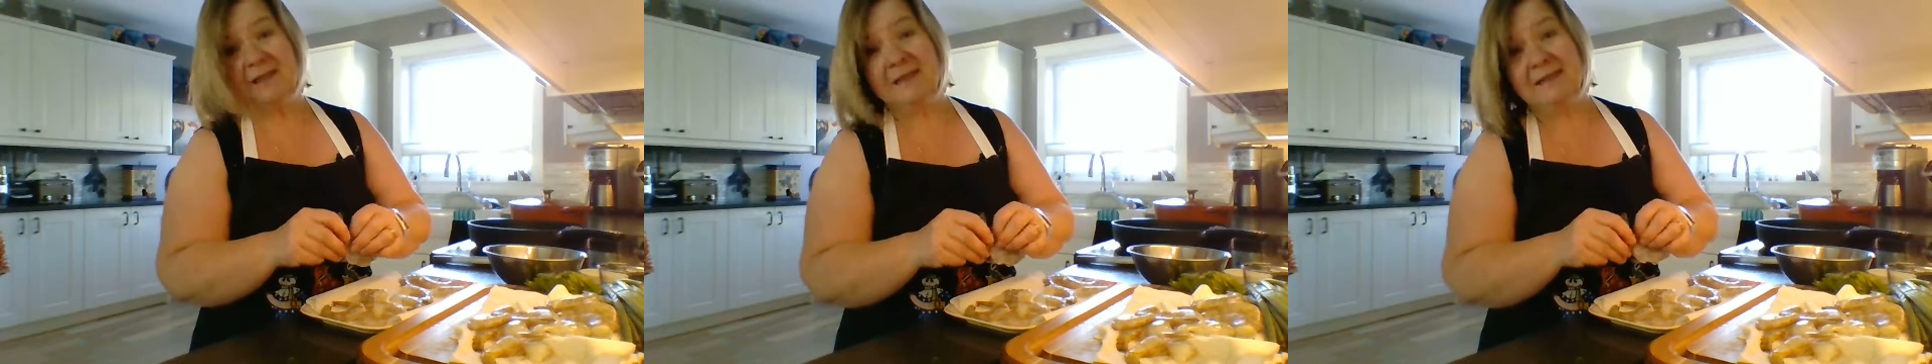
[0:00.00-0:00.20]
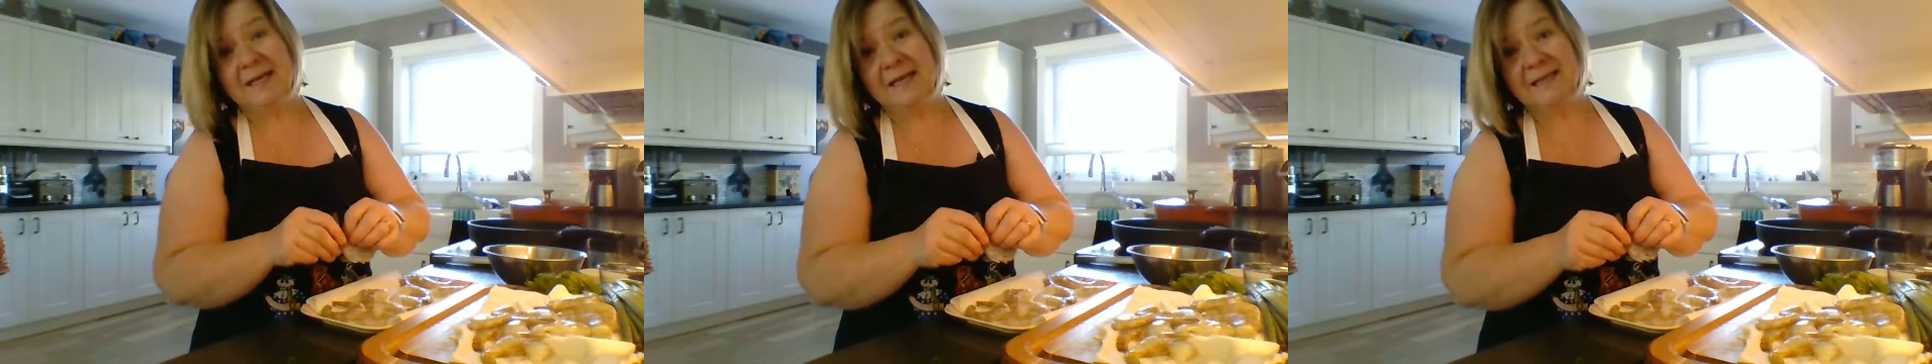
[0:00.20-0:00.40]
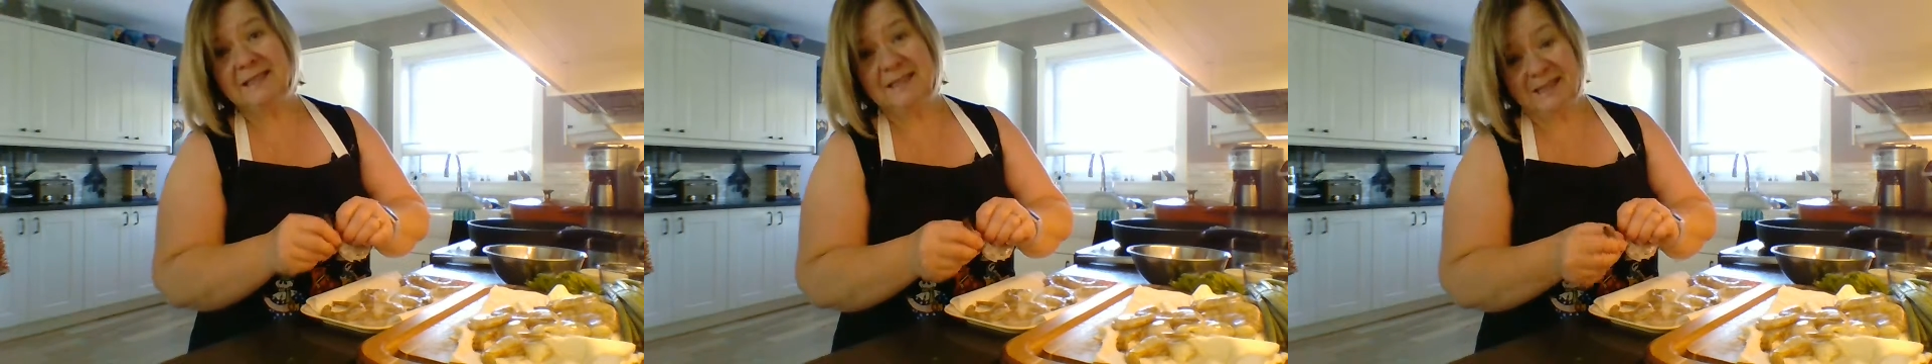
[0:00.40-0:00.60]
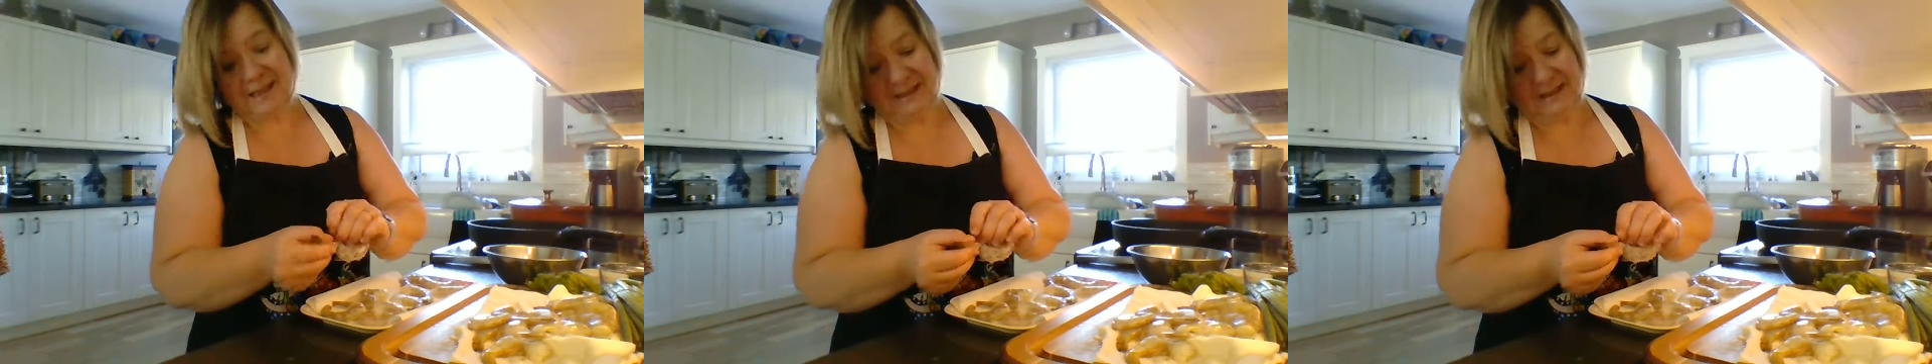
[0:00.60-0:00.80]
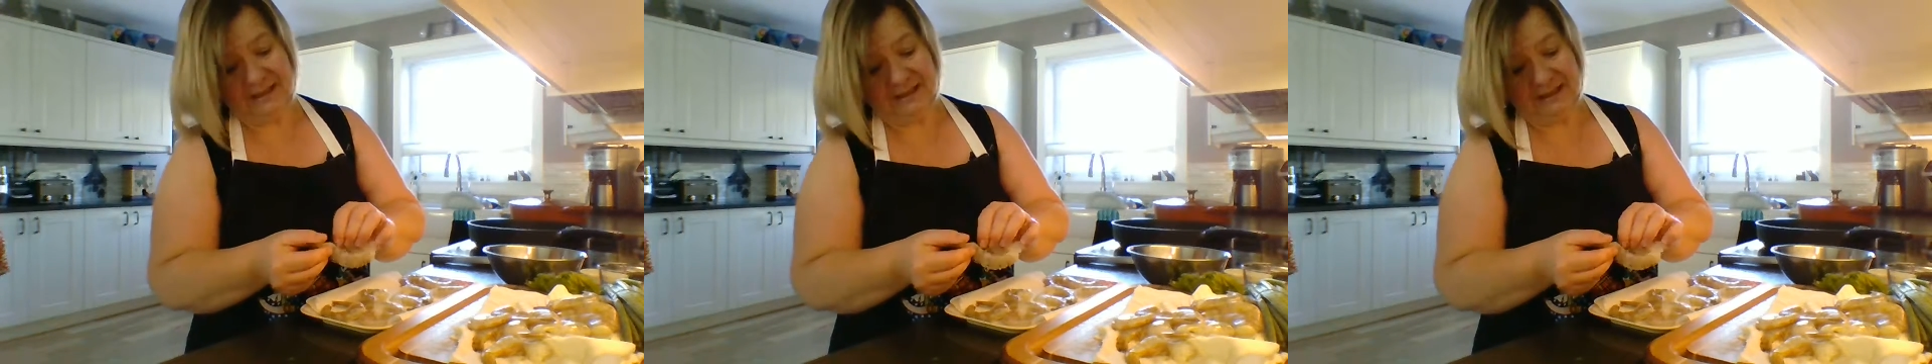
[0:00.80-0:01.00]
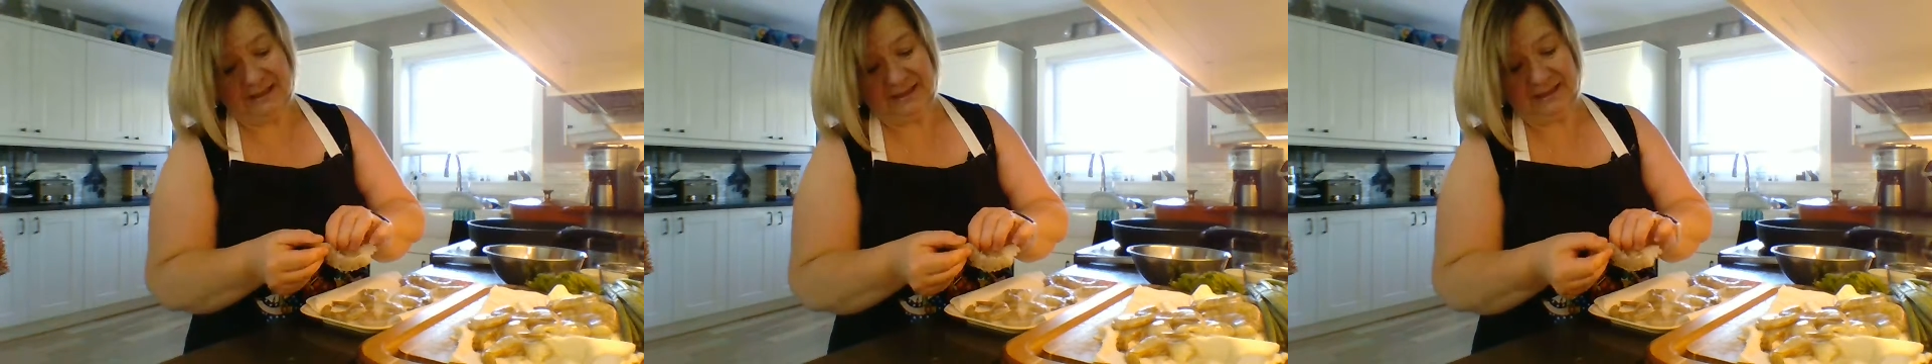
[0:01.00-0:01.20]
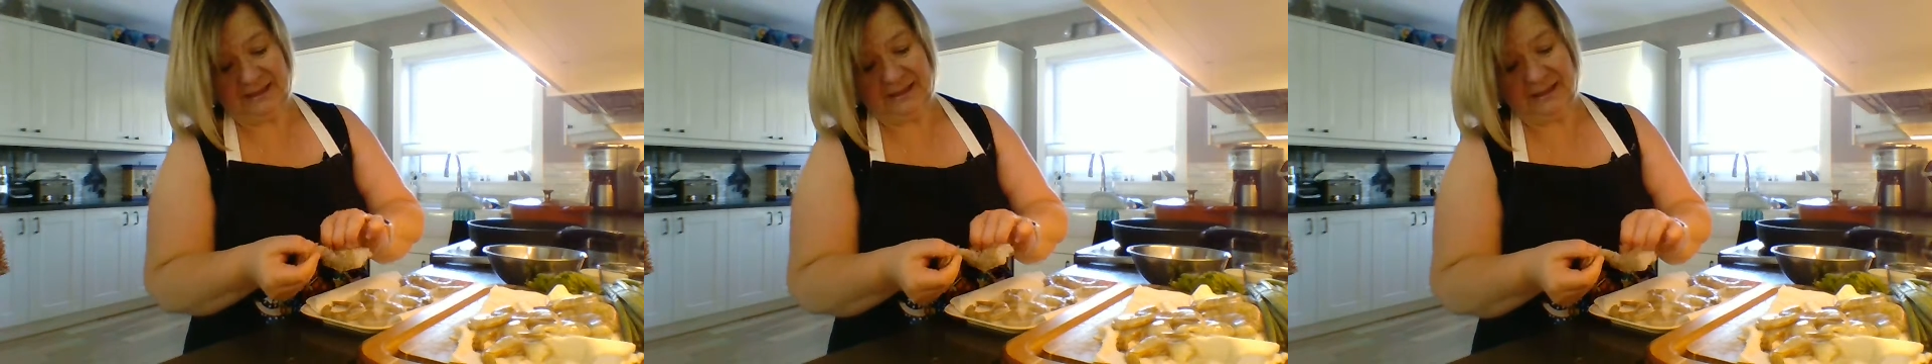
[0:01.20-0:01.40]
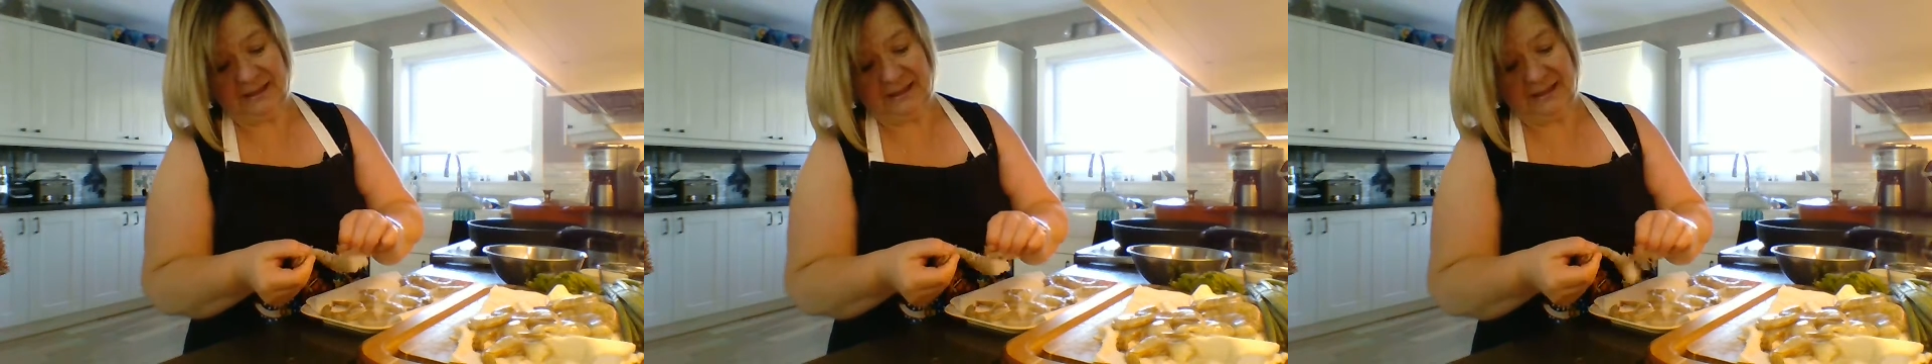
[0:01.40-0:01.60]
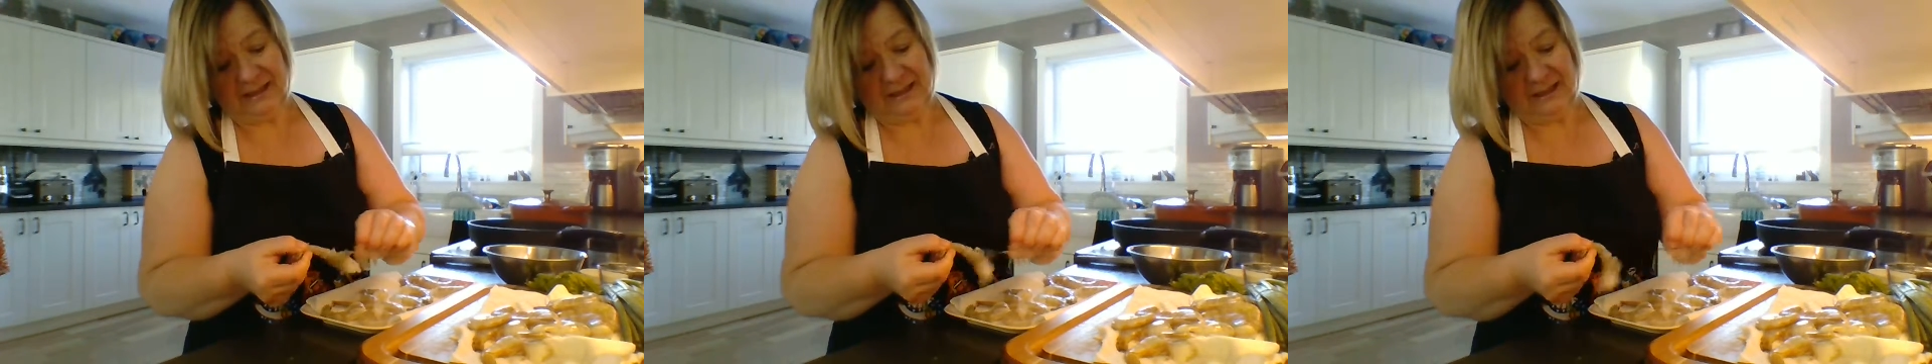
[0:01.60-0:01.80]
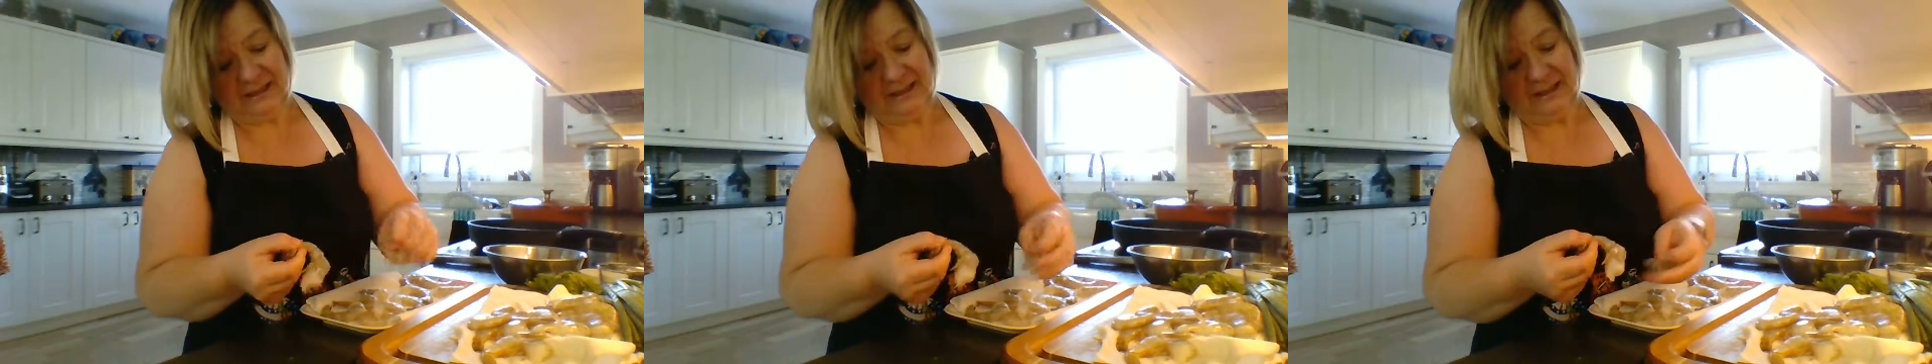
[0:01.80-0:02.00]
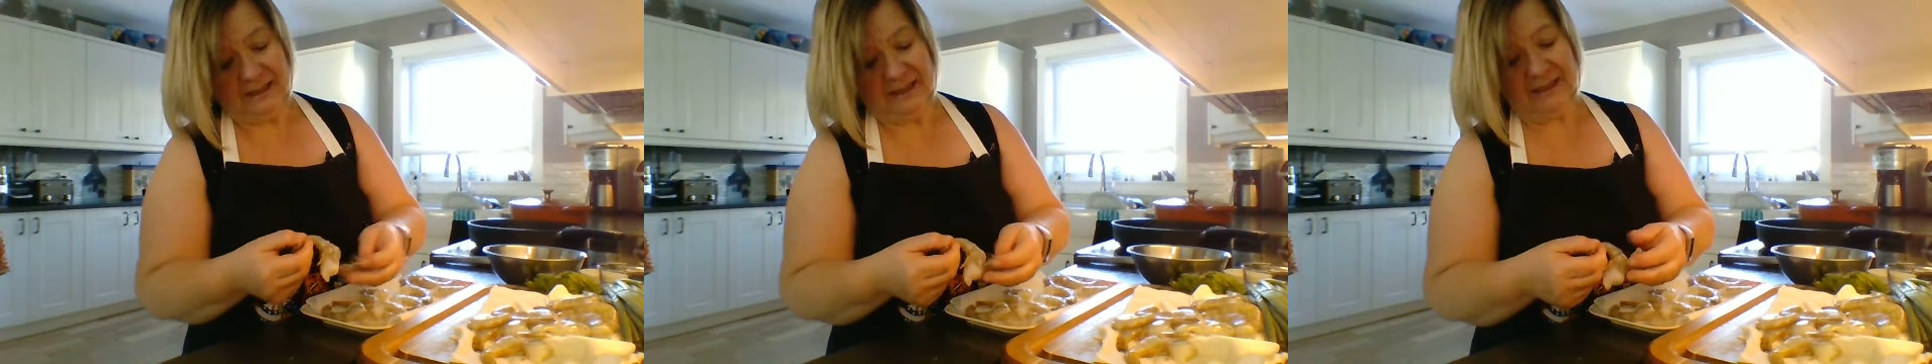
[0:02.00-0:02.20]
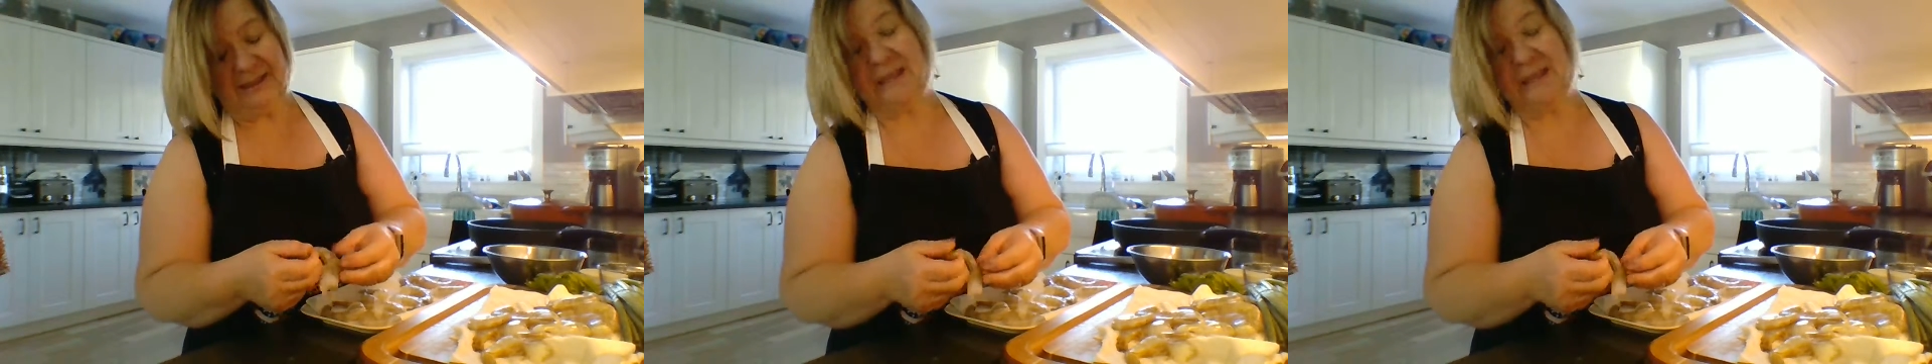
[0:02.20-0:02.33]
that is